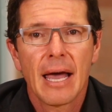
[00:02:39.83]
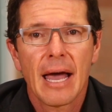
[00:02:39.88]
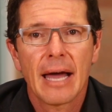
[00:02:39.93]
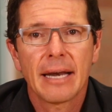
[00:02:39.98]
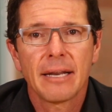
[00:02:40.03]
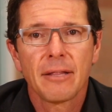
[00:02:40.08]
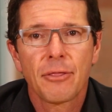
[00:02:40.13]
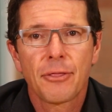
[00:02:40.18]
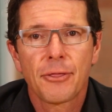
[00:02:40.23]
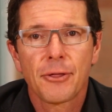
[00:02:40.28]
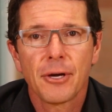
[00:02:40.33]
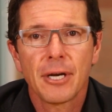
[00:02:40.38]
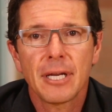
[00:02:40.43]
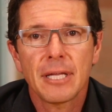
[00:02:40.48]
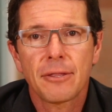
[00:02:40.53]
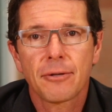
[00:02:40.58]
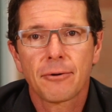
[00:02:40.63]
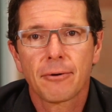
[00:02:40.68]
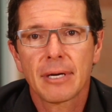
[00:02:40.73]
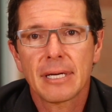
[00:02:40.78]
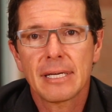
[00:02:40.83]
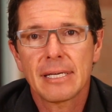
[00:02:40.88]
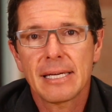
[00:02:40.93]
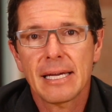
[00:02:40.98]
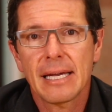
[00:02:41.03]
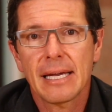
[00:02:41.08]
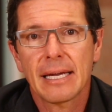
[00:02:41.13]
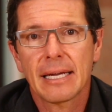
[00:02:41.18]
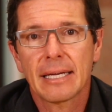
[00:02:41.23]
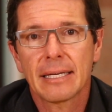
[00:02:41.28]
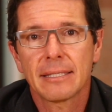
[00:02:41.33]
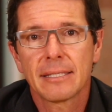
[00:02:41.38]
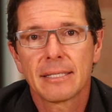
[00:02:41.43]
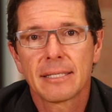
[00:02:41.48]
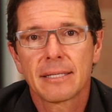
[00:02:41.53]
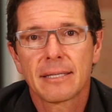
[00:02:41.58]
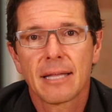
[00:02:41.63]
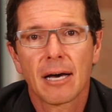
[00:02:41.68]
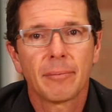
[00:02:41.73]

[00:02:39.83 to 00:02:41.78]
And in 33 years,